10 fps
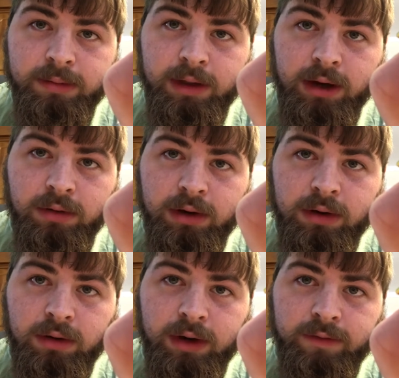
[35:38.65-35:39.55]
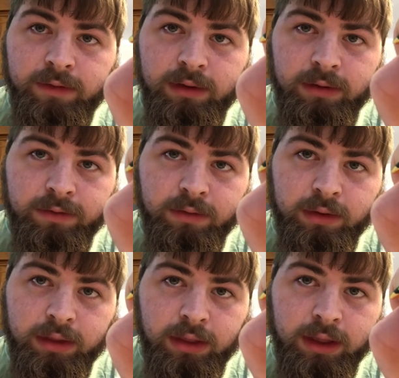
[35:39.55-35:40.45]
I don't want to go any further forward
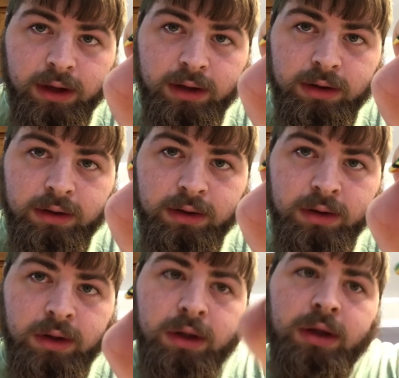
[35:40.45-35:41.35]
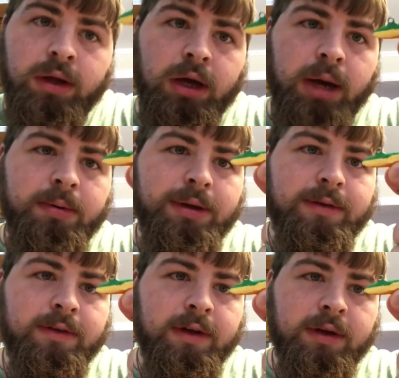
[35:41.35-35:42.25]
than that. I put
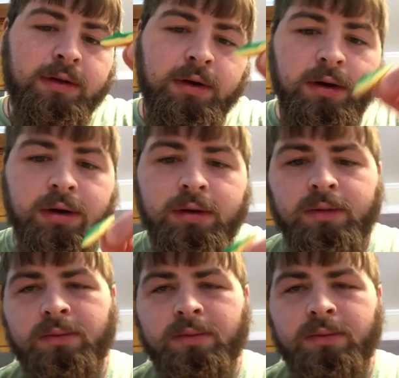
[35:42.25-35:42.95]
6 on.